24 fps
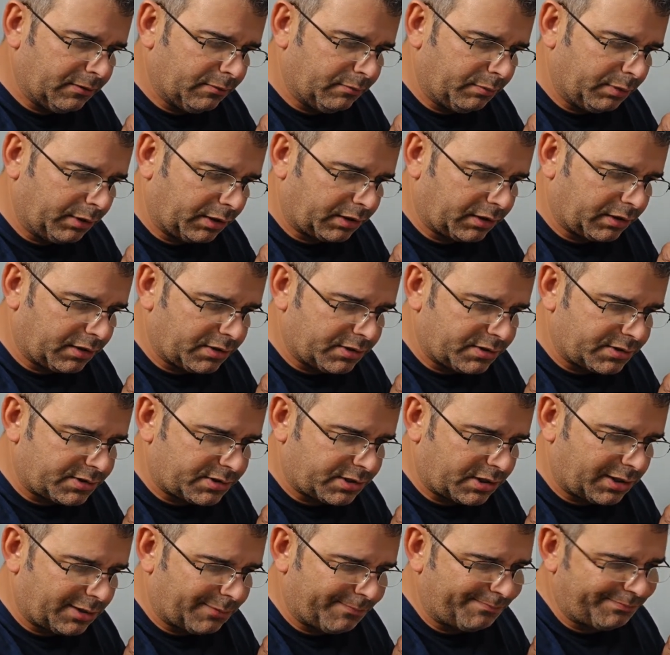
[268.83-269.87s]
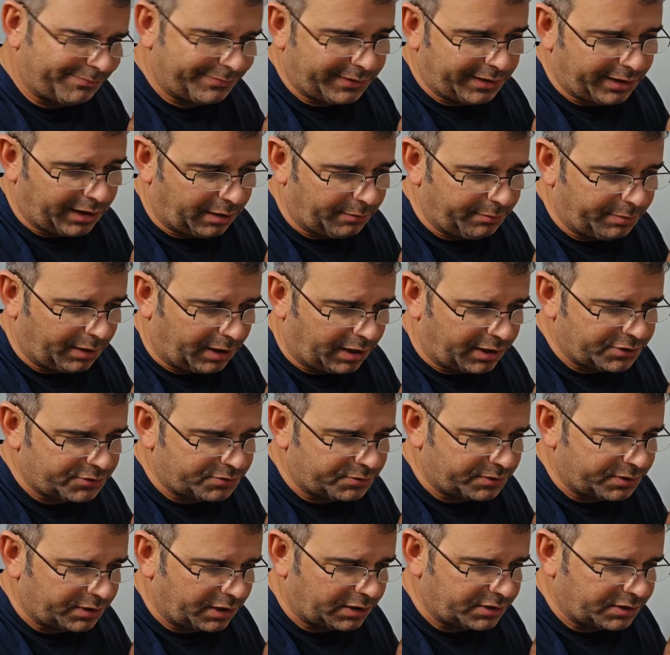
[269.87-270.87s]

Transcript: because I'll be honest with you,